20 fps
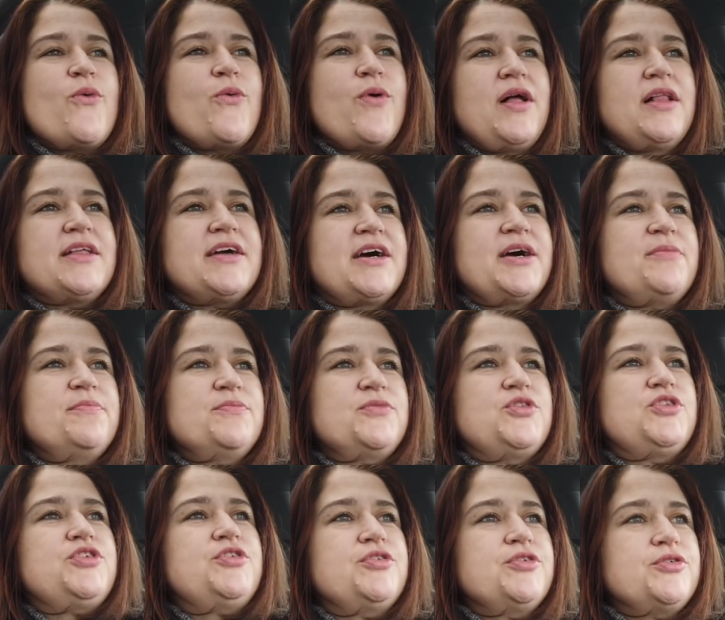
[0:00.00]
Welcome
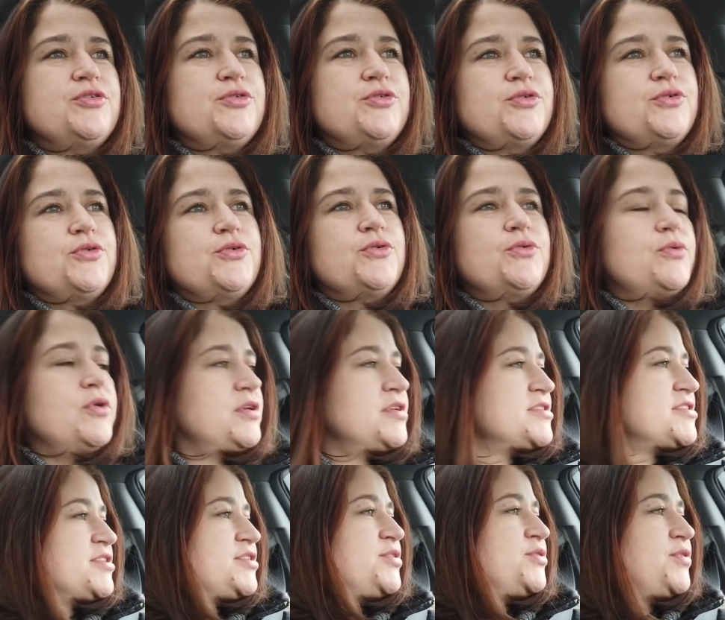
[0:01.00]
to, what
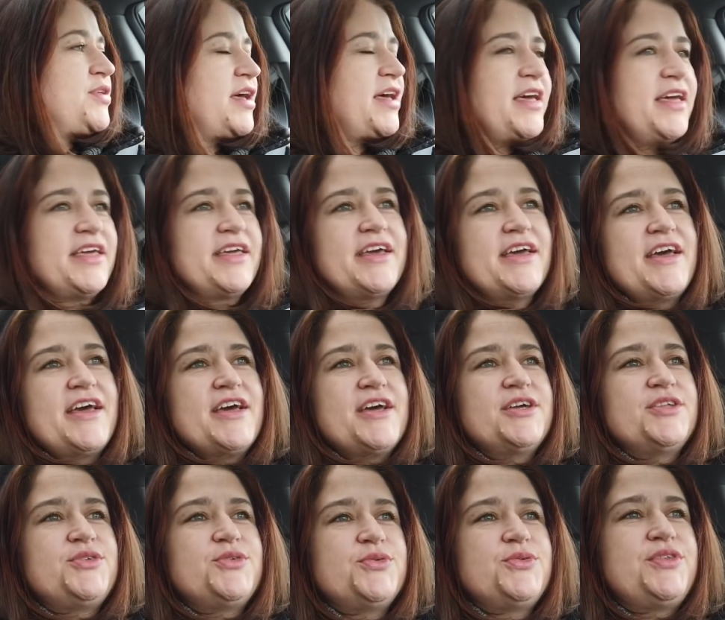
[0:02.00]
is it today?
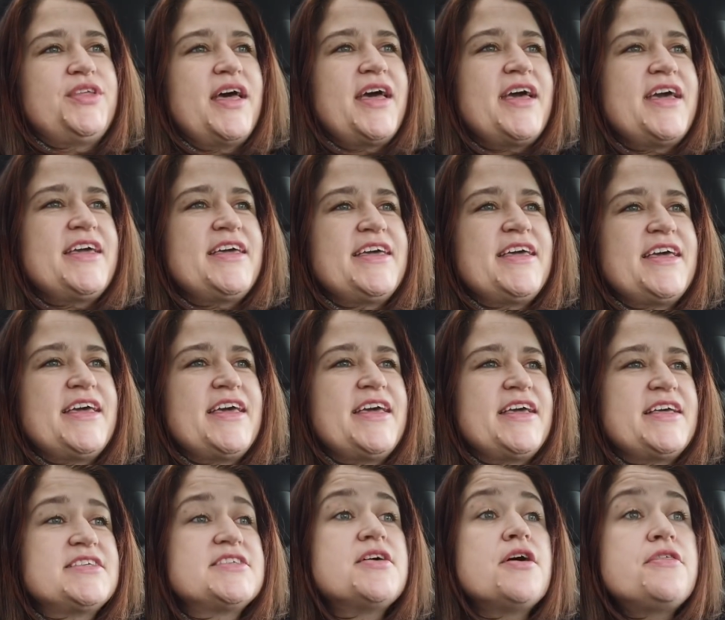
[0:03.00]
Today
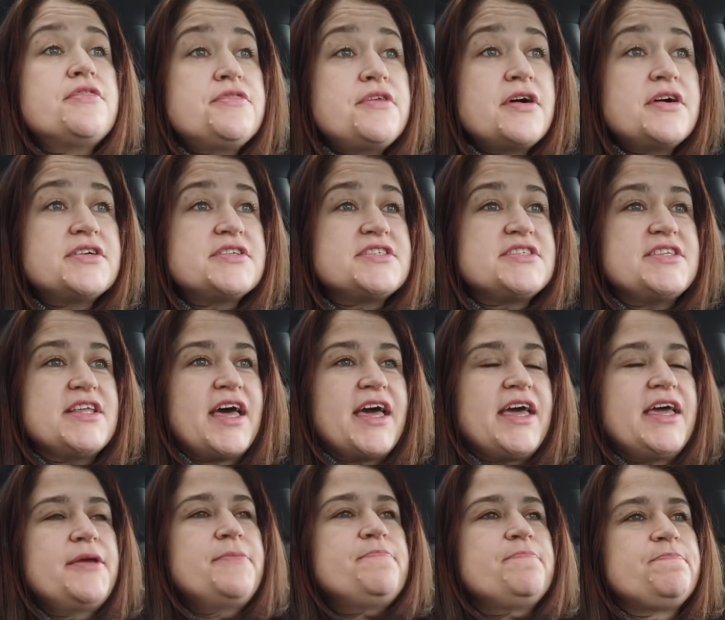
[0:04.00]
is
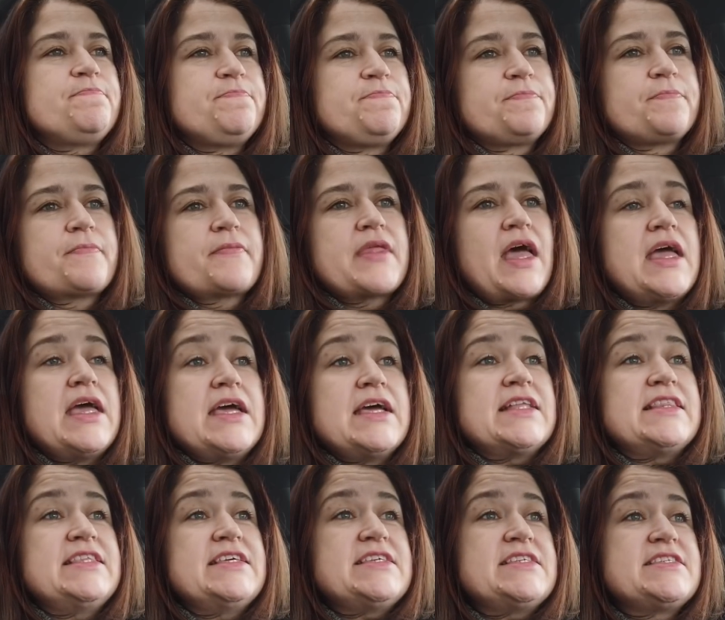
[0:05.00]
Thursday,
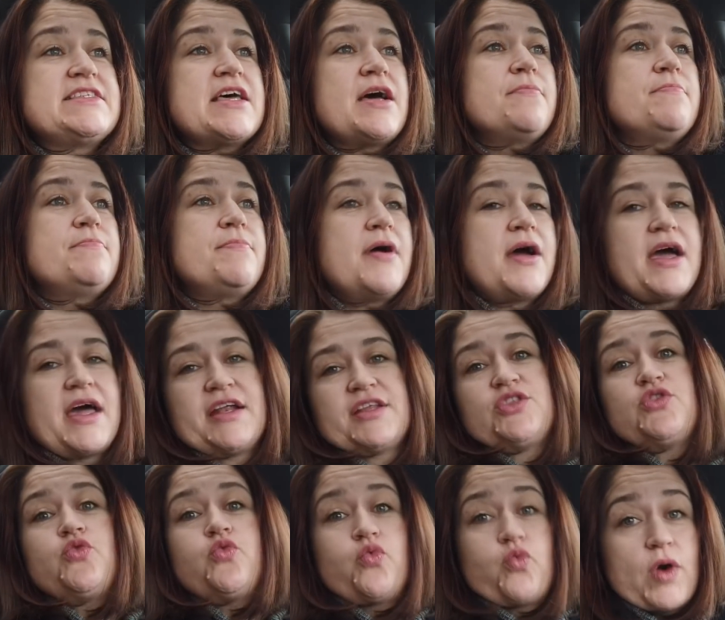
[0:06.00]
December
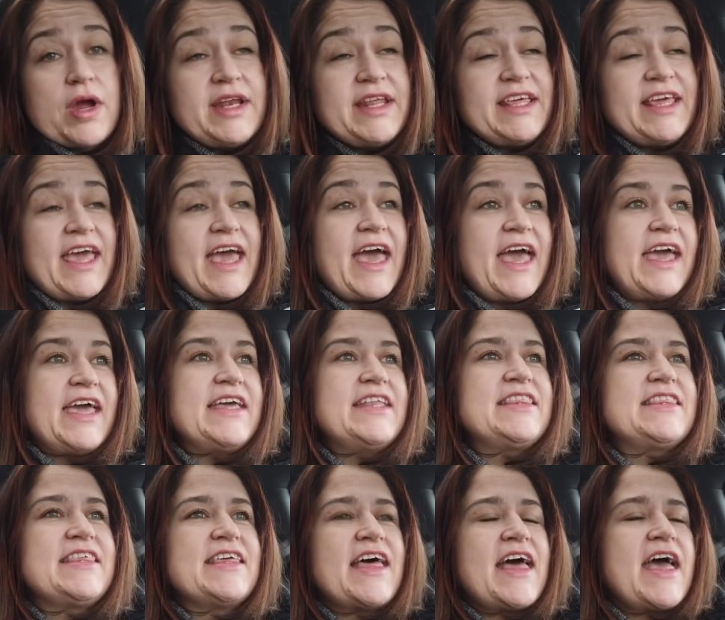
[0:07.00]

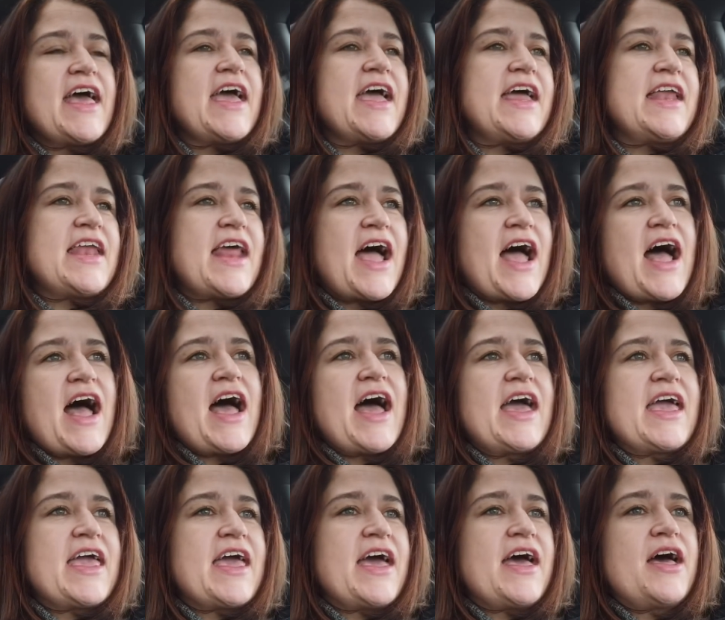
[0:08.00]
28th, and
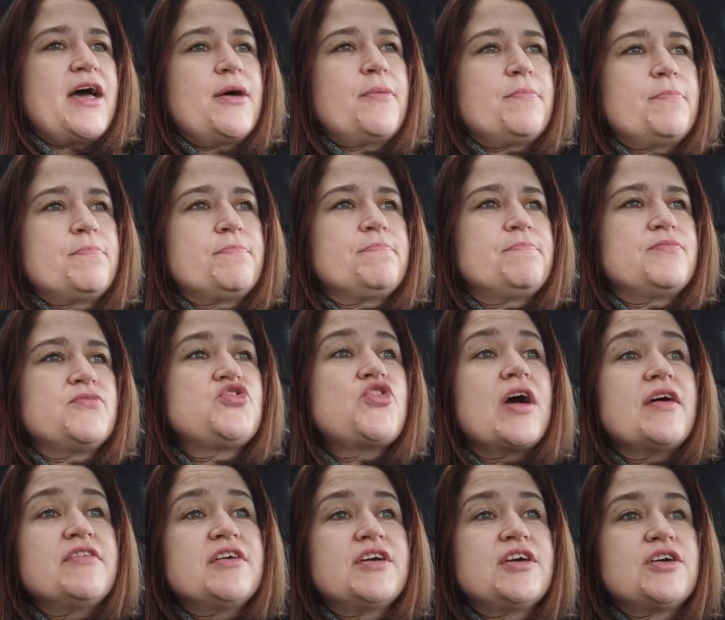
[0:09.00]
I am
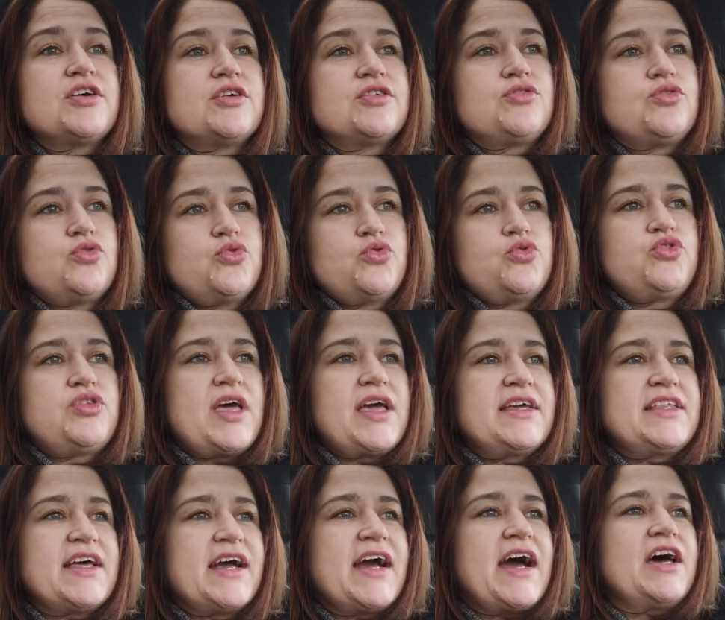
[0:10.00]
driving to
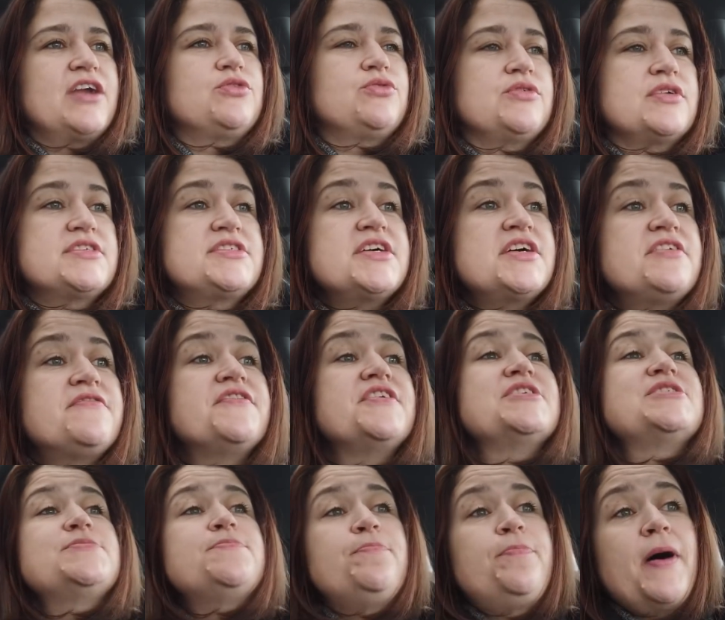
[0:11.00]
take the car to the
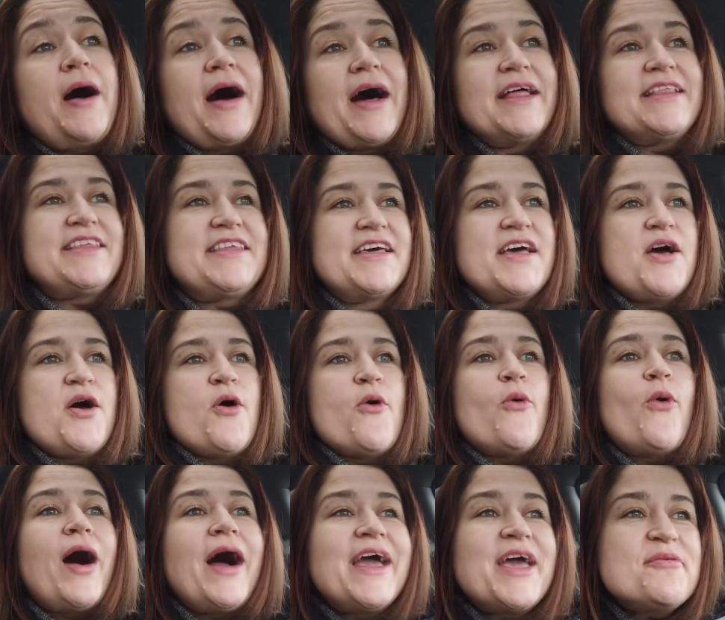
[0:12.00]
service, but
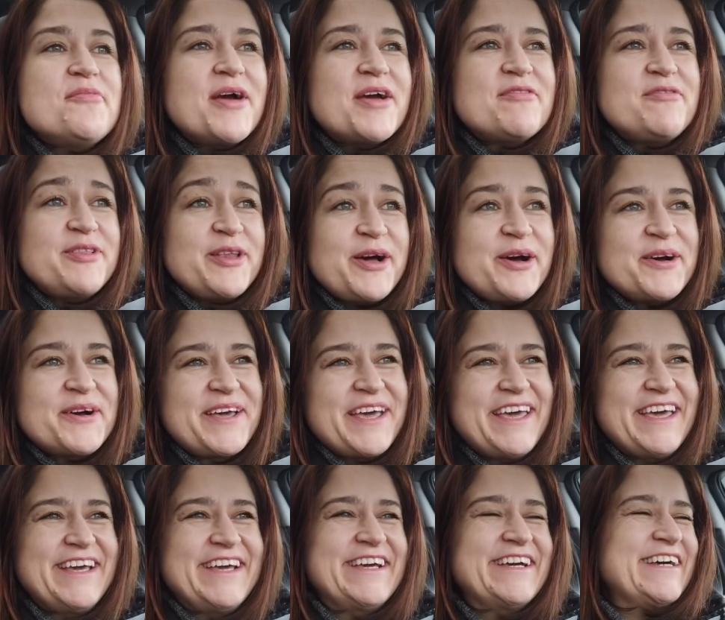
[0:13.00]
why am I
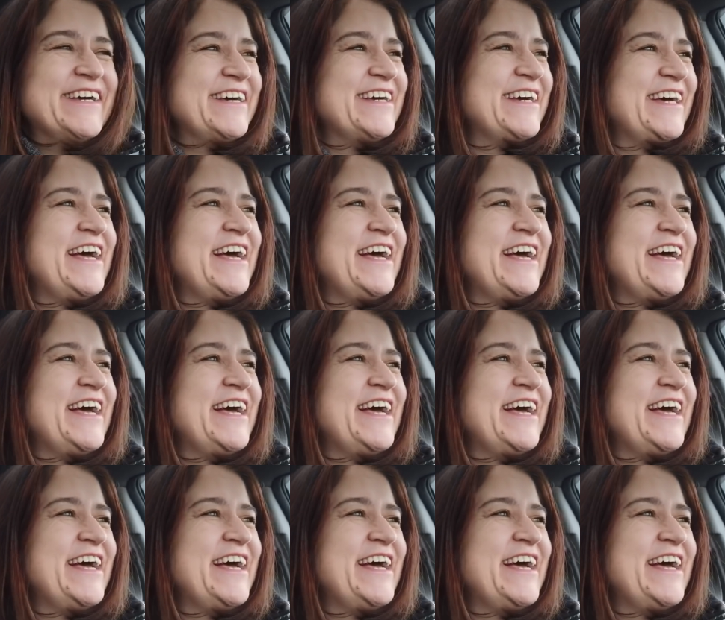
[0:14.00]
vlogging?